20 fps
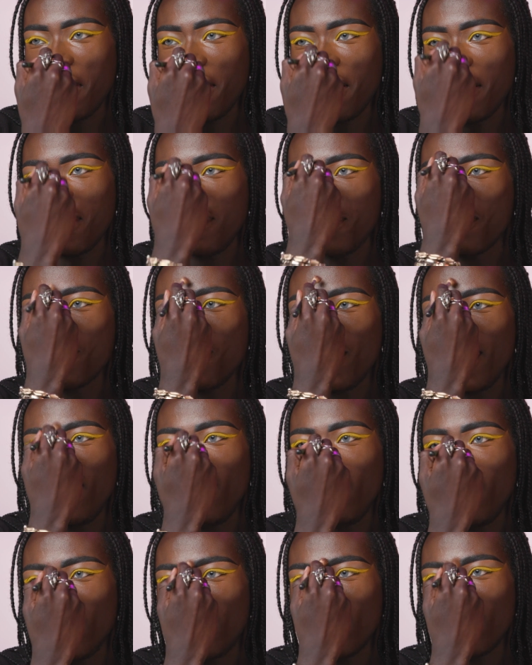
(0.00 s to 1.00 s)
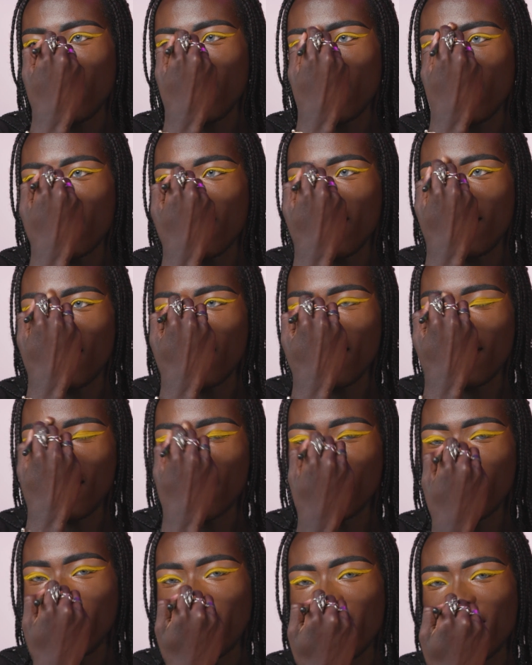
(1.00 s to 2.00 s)
And we
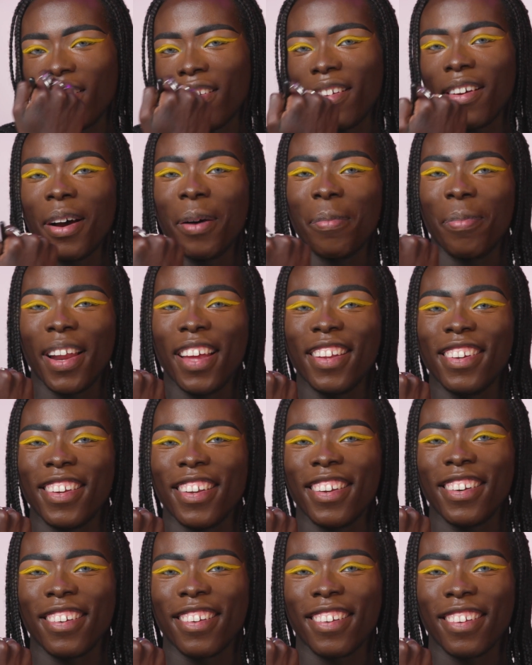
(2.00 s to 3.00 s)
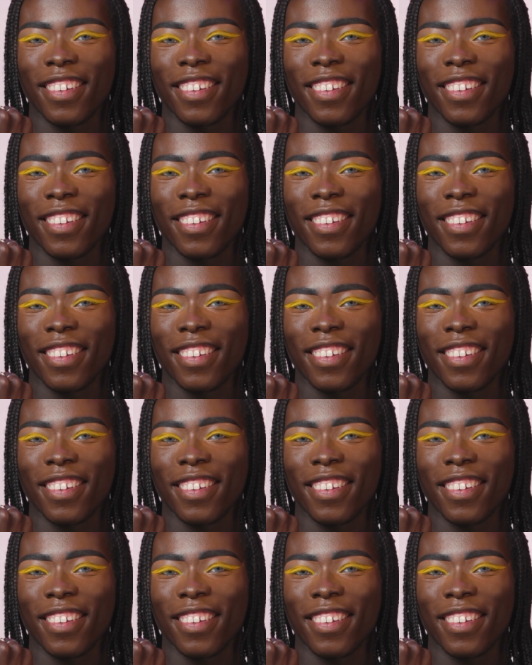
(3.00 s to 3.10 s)
are blended.